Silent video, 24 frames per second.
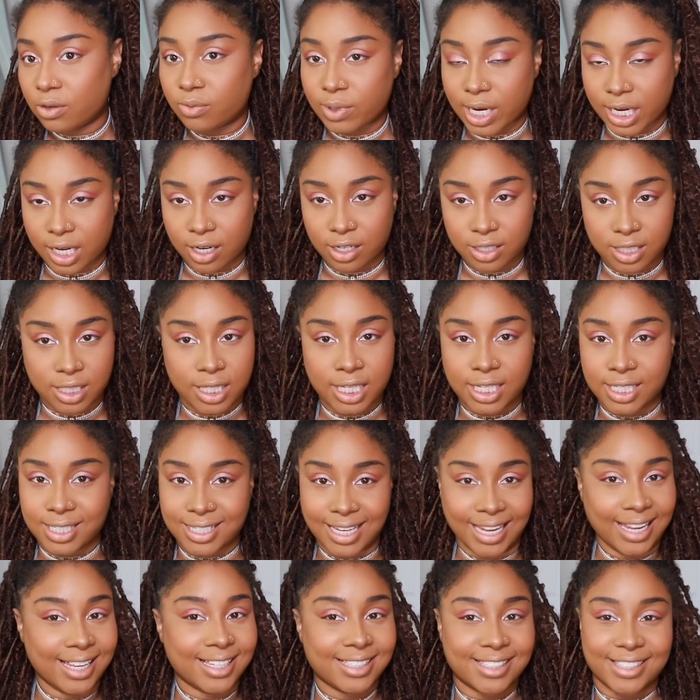records these
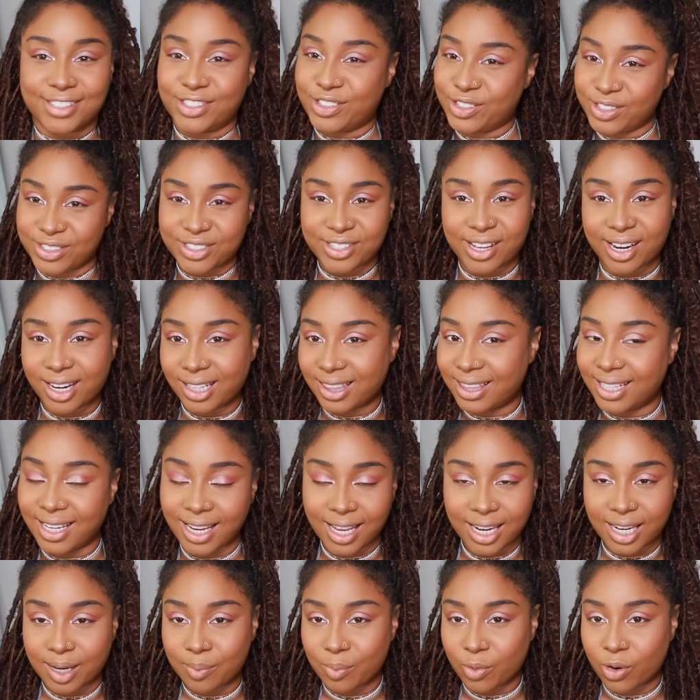days. It's just not a thing
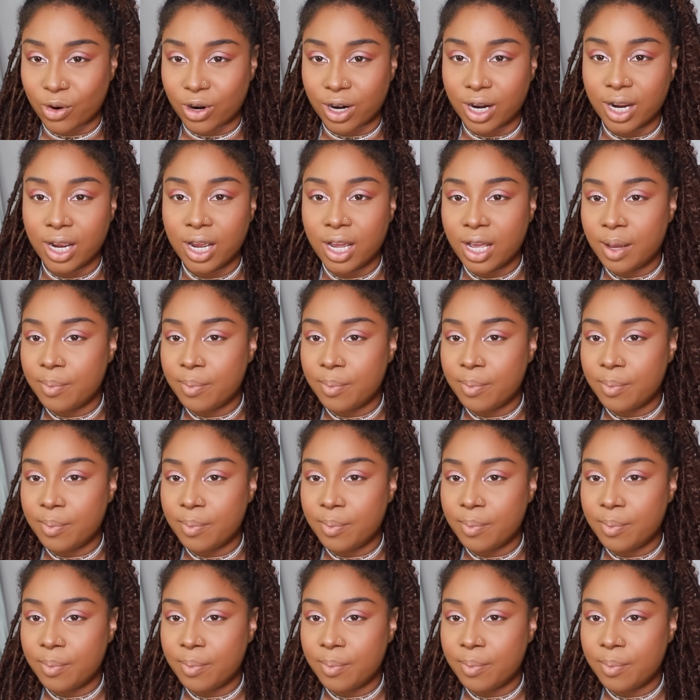anymore.